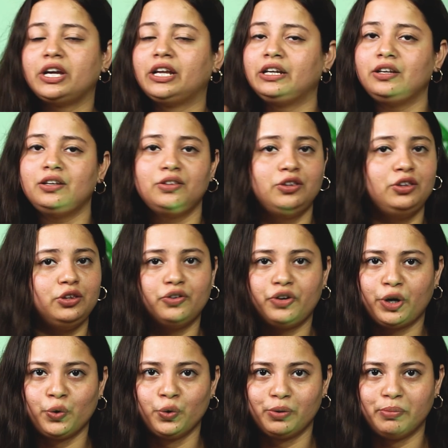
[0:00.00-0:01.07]
in
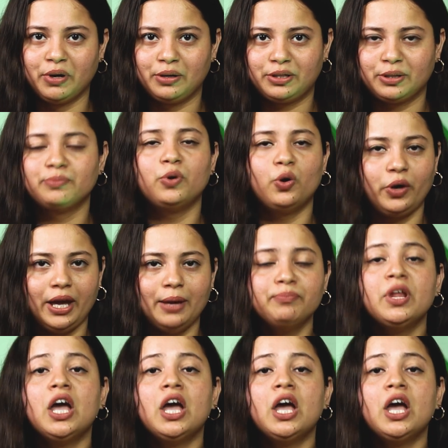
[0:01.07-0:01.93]
recruitment. Okay,